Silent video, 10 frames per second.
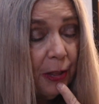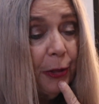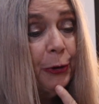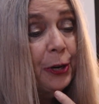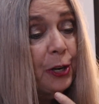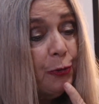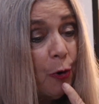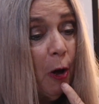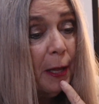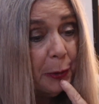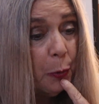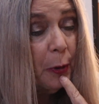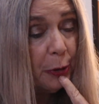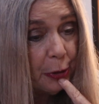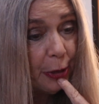They're going to draw and
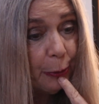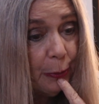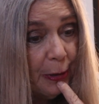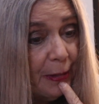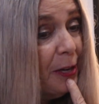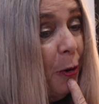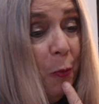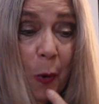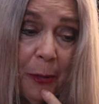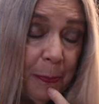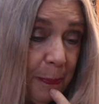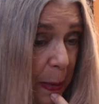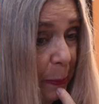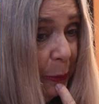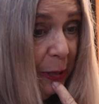quarter you. They don't want
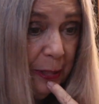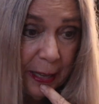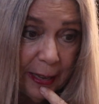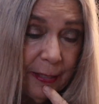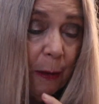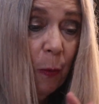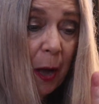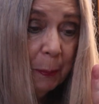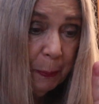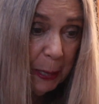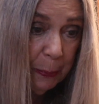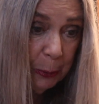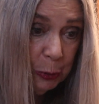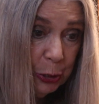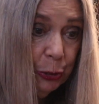people to think. They want
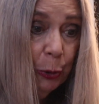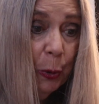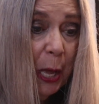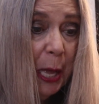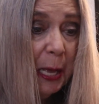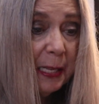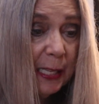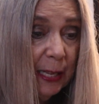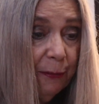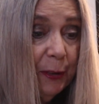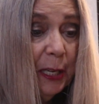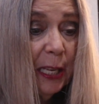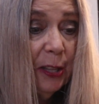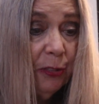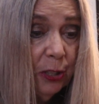people to fit
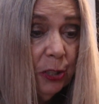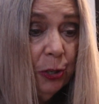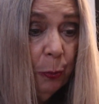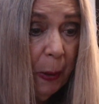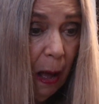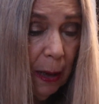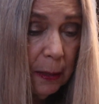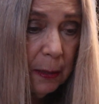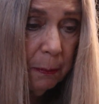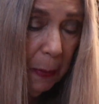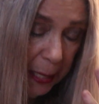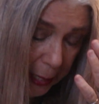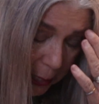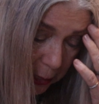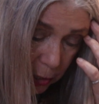in the little box. My
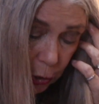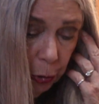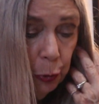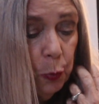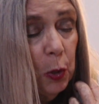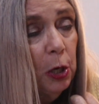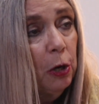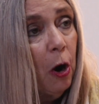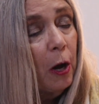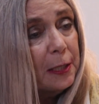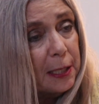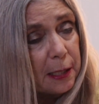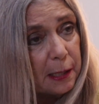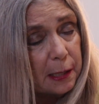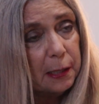kids who were
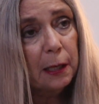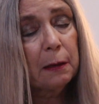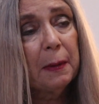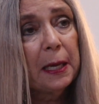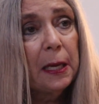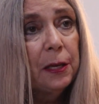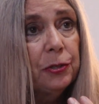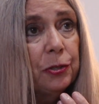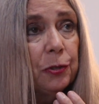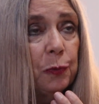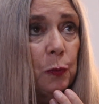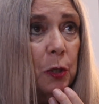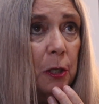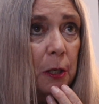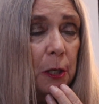autistic, my kids who
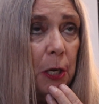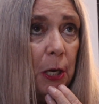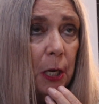were